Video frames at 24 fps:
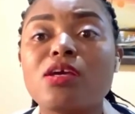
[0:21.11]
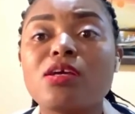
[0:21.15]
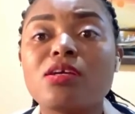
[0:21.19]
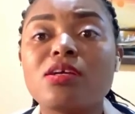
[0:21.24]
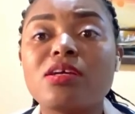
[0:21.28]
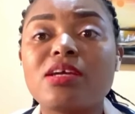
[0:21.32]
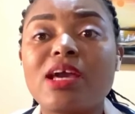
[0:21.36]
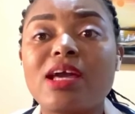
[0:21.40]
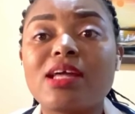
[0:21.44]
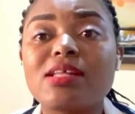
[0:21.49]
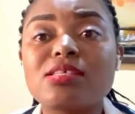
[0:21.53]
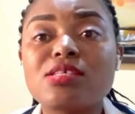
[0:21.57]

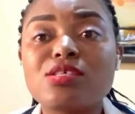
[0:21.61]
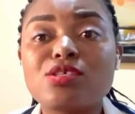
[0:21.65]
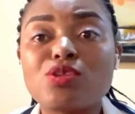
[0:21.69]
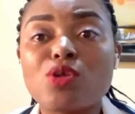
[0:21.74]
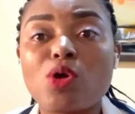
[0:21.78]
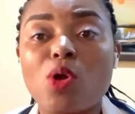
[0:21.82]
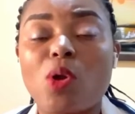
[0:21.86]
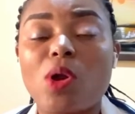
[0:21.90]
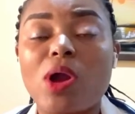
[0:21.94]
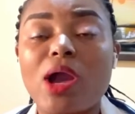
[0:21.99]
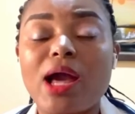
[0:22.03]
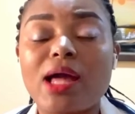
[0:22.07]
gets
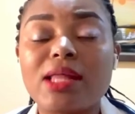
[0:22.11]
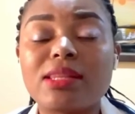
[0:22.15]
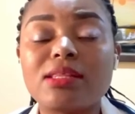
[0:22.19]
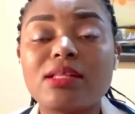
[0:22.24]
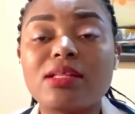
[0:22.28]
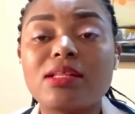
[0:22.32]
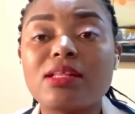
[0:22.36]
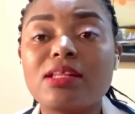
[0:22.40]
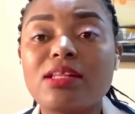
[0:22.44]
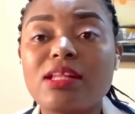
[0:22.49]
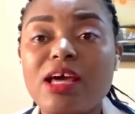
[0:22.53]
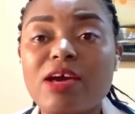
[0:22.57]
stuck at the
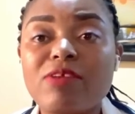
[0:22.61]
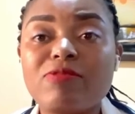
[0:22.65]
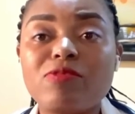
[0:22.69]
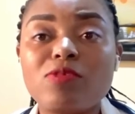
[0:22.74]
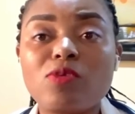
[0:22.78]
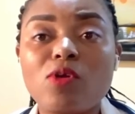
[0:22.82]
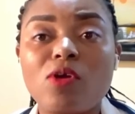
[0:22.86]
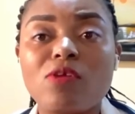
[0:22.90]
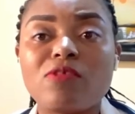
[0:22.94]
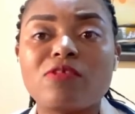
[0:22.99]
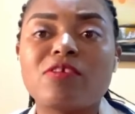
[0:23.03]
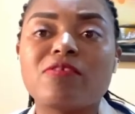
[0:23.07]
level
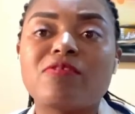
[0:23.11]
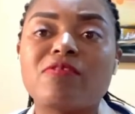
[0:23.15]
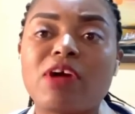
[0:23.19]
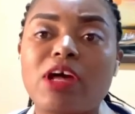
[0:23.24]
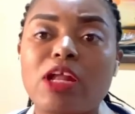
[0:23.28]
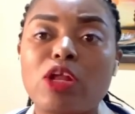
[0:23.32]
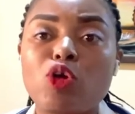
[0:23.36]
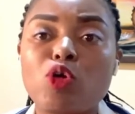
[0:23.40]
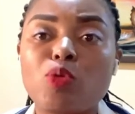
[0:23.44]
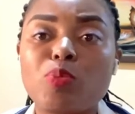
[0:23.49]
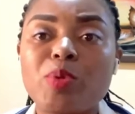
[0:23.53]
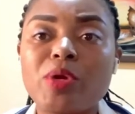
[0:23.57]
of the
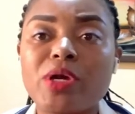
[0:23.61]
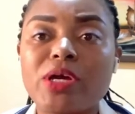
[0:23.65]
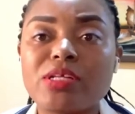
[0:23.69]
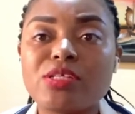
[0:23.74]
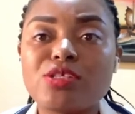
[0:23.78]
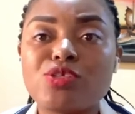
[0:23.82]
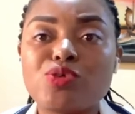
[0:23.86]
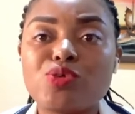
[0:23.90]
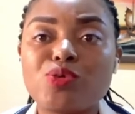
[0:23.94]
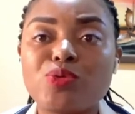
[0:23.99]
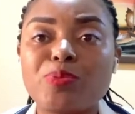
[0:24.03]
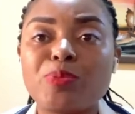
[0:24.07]
fallopian
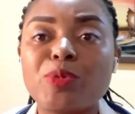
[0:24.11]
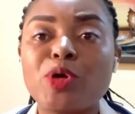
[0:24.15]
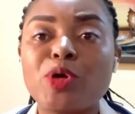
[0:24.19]
tube.